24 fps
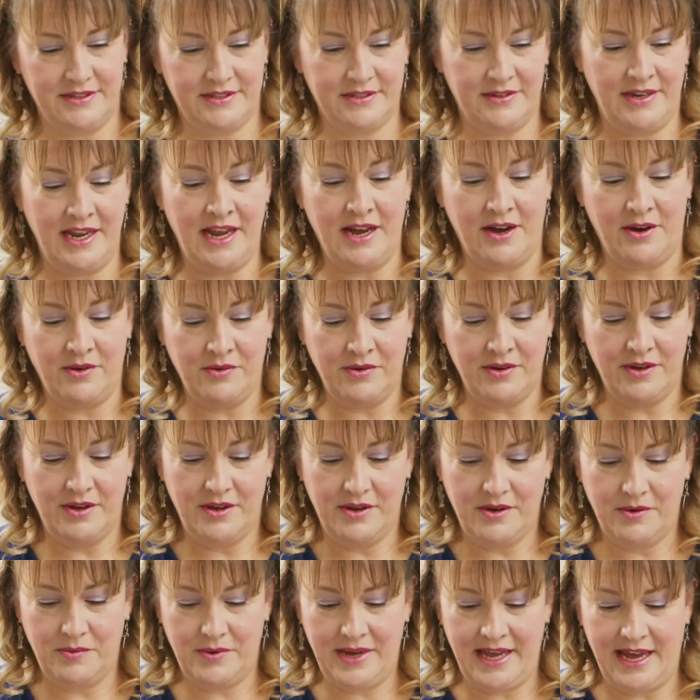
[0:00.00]
so now
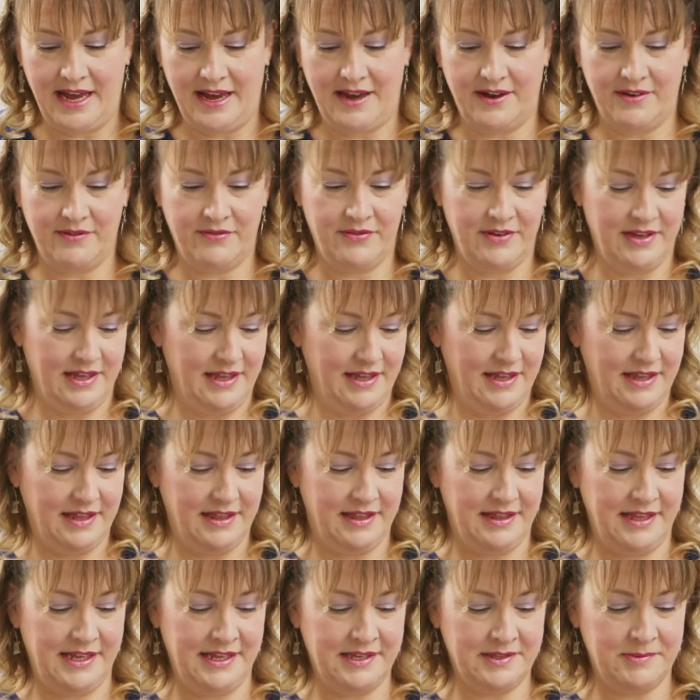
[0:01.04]
we have
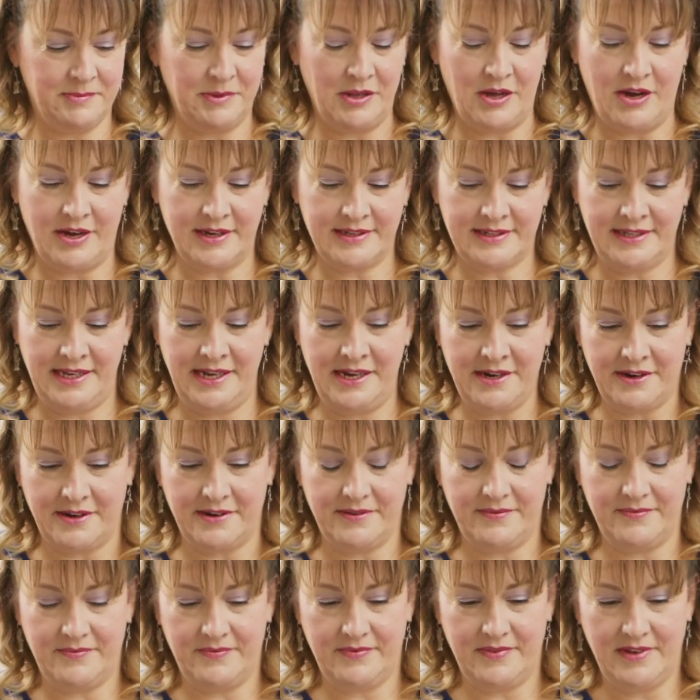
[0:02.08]
these blocks here.
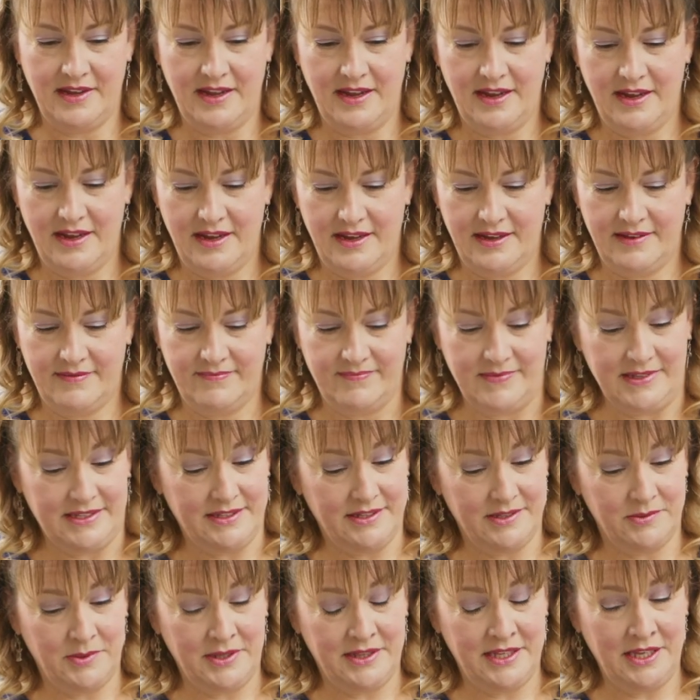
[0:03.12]
This
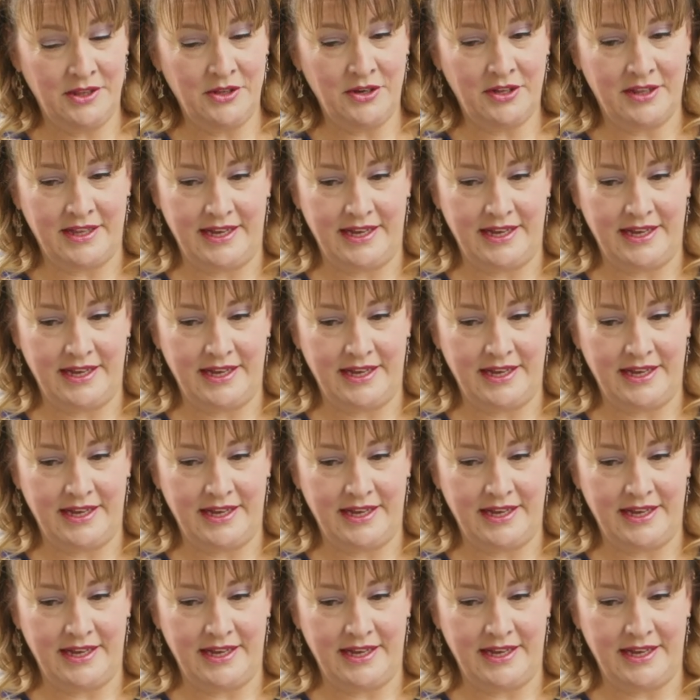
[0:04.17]
is what they look